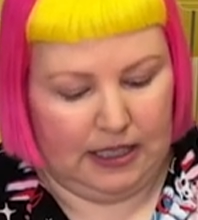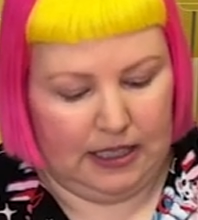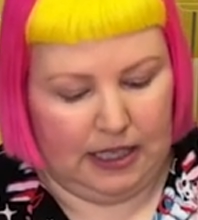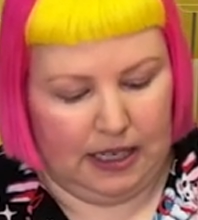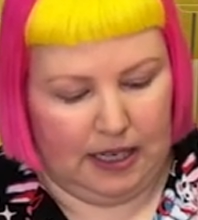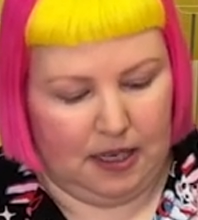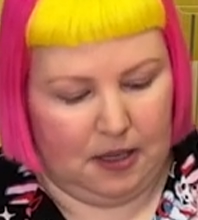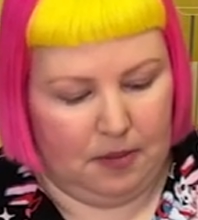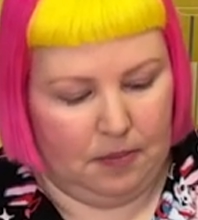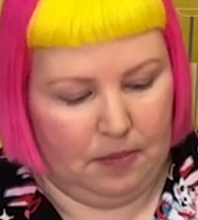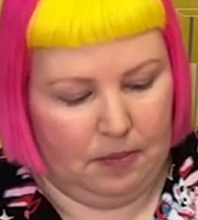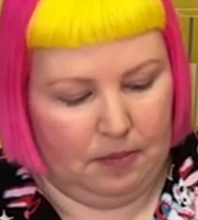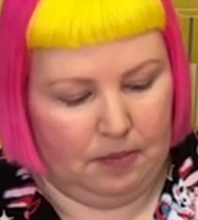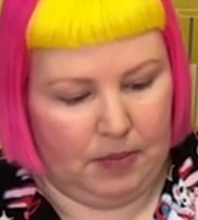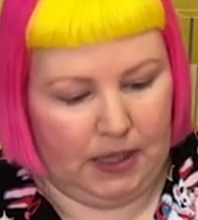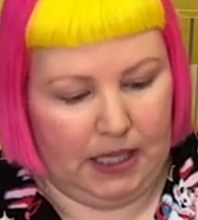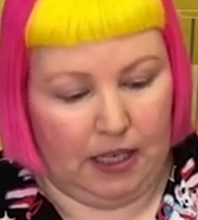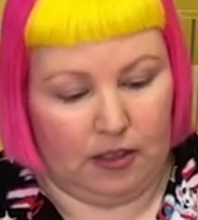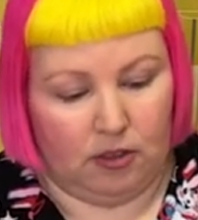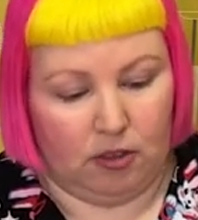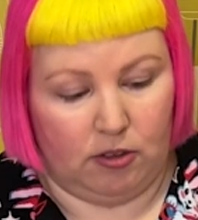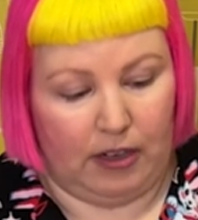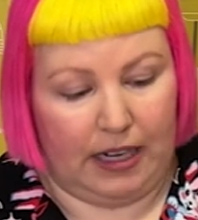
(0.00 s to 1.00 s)
Um, but
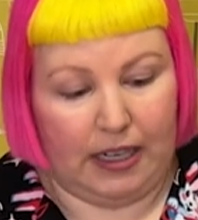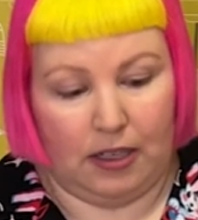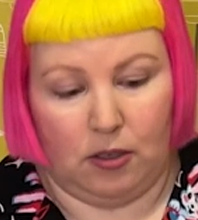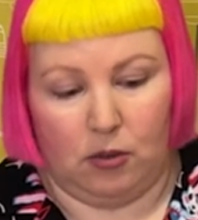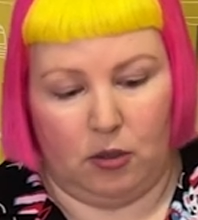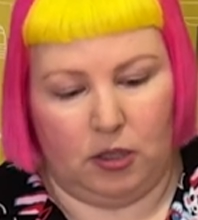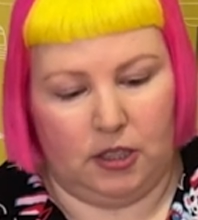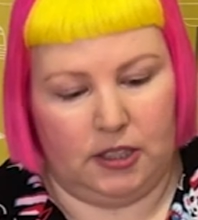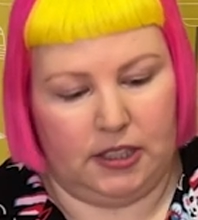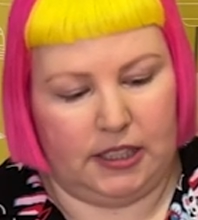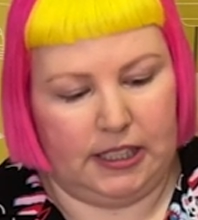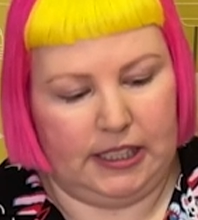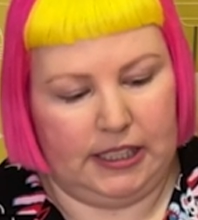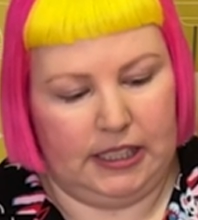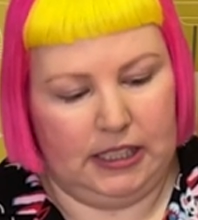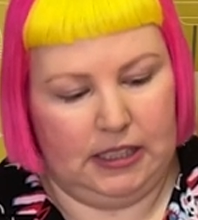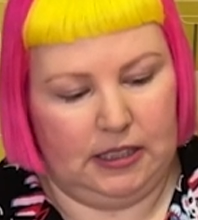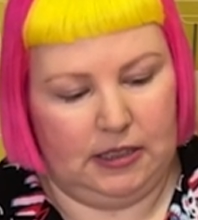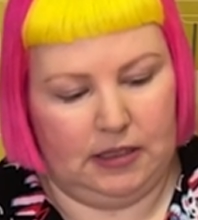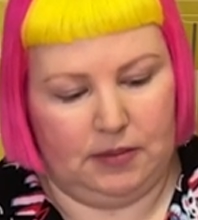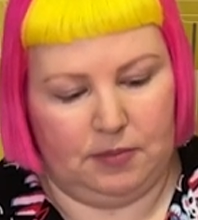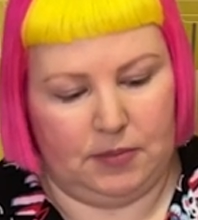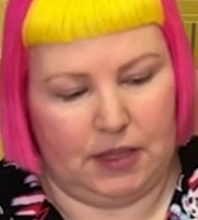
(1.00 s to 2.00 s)
yeah, great quality,
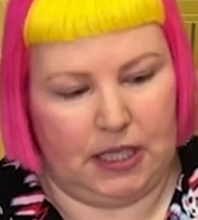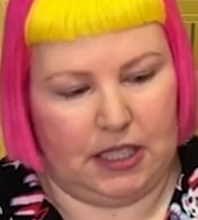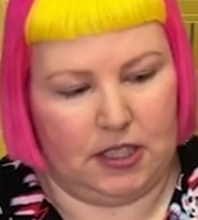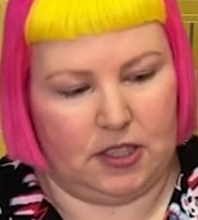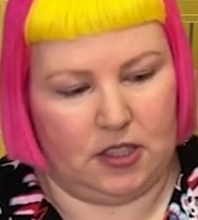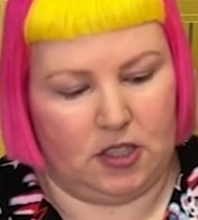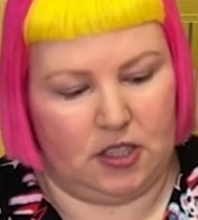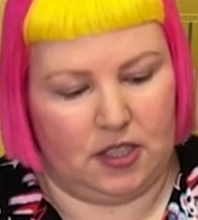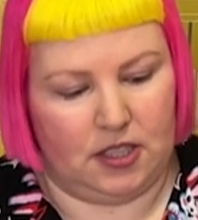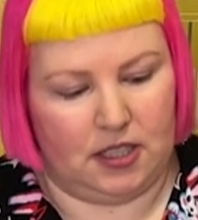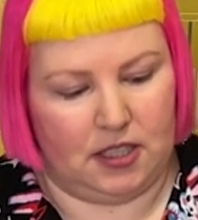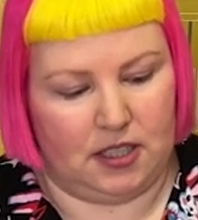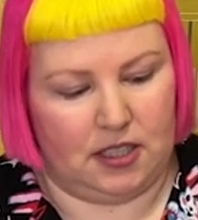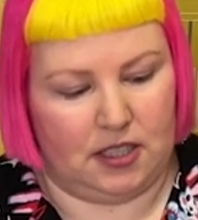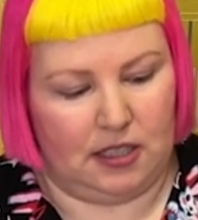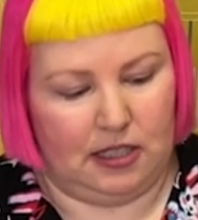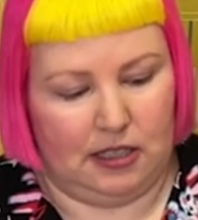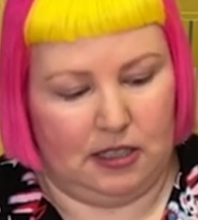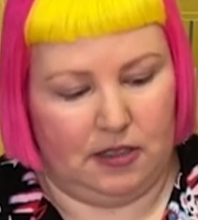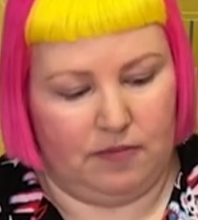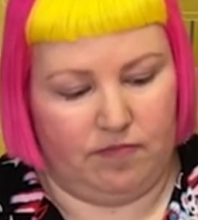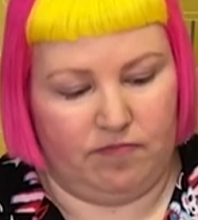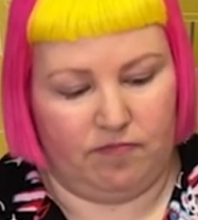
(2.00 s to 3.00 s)
but just
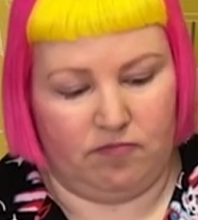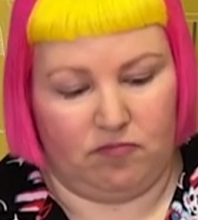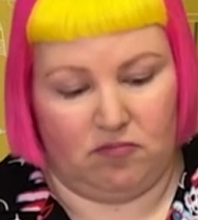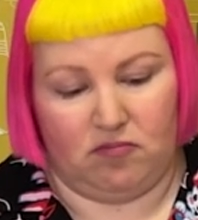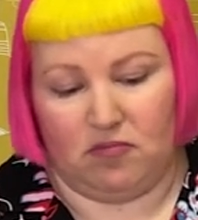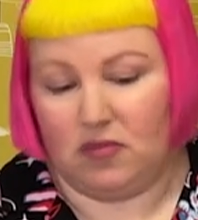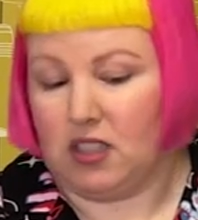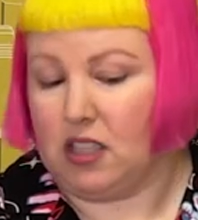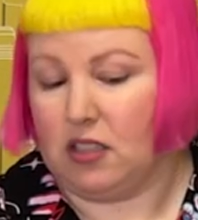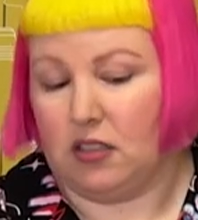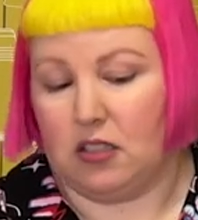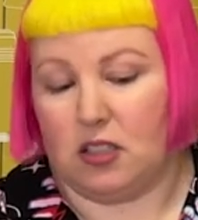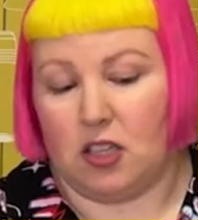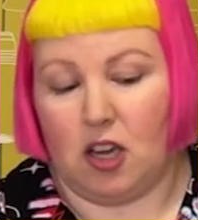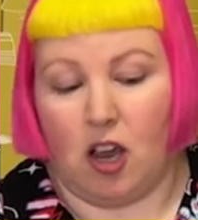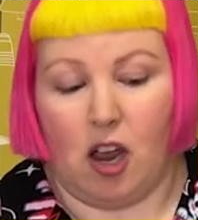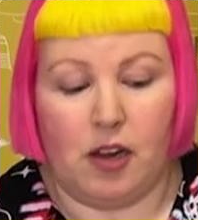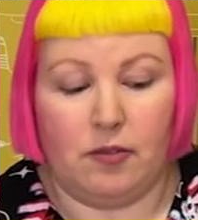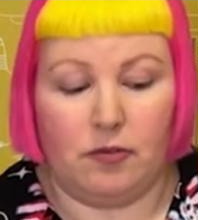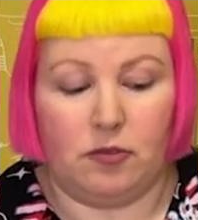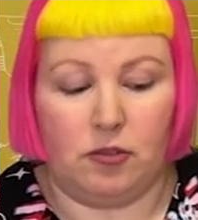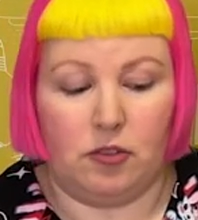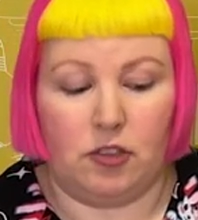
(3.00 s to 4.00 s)
uh,
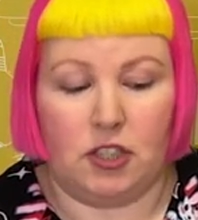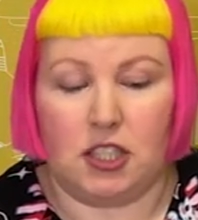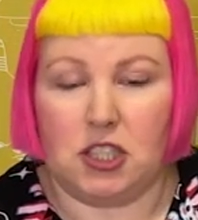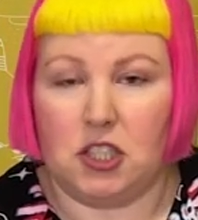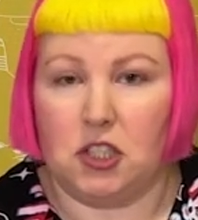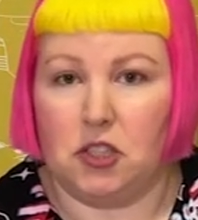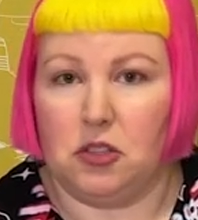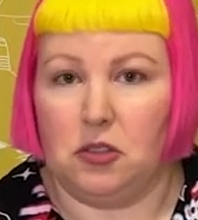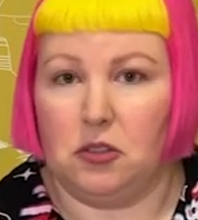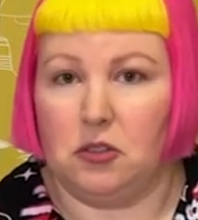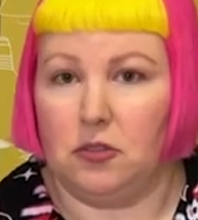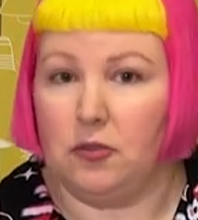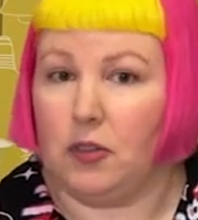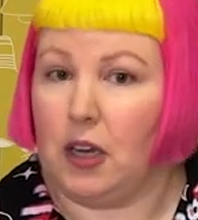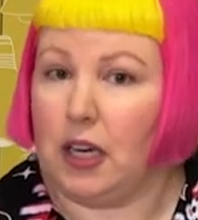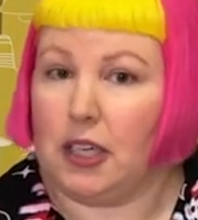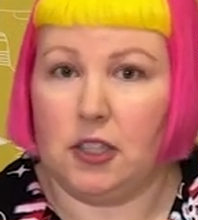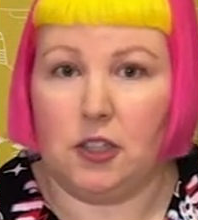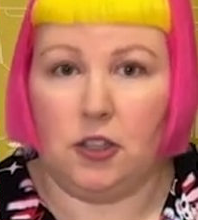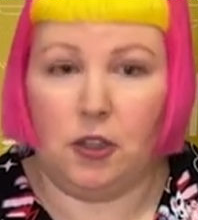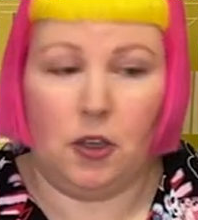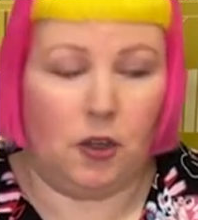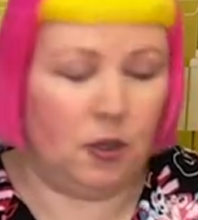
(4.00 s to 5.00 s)
time for it to find
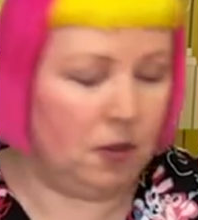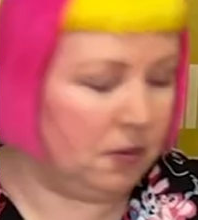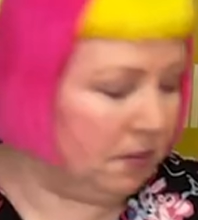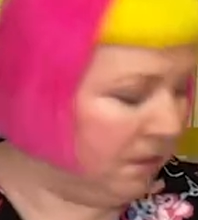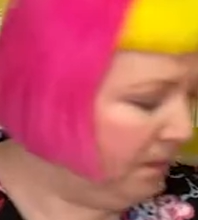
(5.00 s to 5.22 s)
a new home.